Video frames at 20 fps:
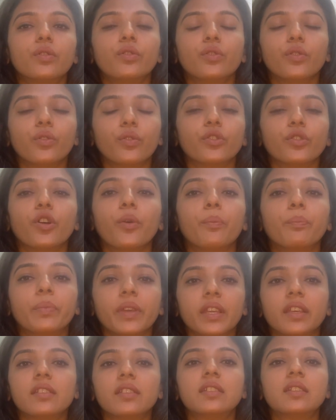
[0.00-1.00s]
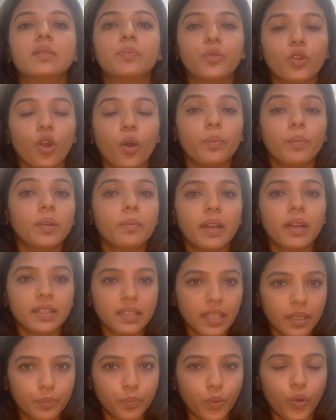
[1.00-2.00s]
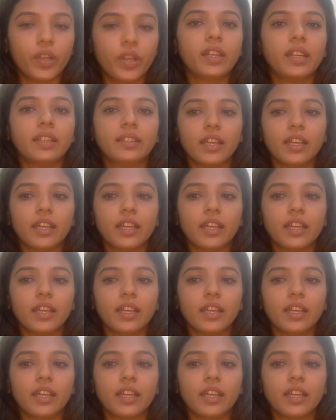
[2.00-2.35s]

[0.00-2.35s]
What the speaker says: know your biggest problem at that point,